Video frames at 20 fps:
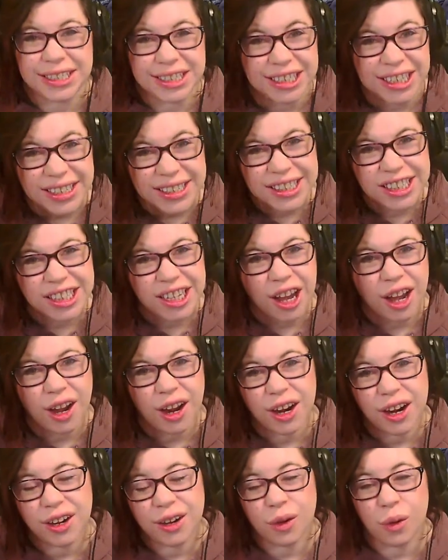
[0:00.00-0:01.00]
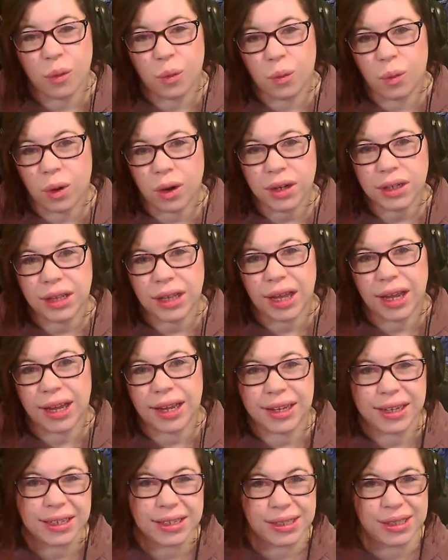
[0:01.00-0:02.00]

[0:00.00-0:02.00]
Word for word: discard warlock